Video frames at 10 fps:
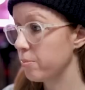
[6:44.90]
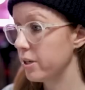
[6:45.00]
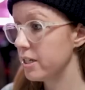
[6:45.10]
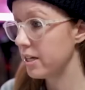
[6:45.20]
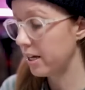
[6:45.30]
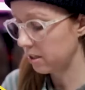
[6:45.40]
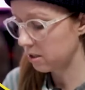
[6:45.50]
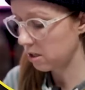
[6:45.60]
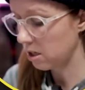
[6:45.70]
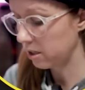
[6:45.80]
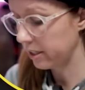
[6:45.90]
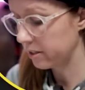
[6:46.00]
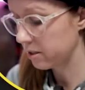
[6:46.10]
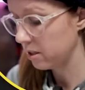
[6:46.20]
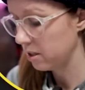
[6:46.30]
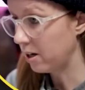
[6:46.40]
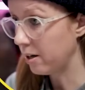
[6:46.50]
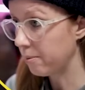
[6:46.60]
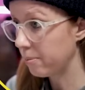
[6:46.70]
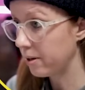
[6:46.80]
as preset, and call it
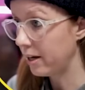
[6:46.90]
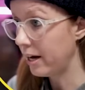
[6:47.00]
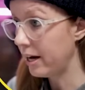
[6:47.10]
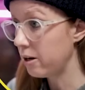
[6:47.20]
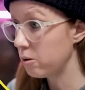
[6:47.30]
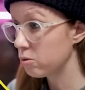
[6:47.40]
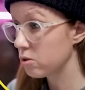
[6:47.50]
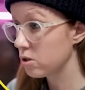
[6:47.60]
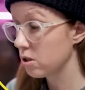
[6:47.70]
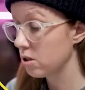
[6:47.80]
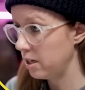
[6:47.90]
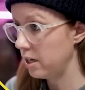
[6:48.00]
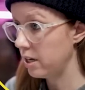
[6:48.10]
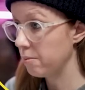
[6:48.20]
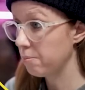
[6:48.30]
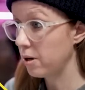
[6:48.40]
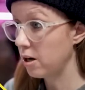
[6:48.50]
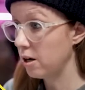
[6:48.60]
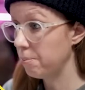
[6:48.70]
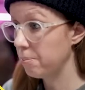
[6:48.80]
pop out and
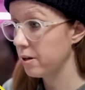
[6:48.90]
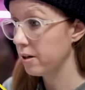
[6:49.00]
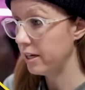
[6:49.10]
pop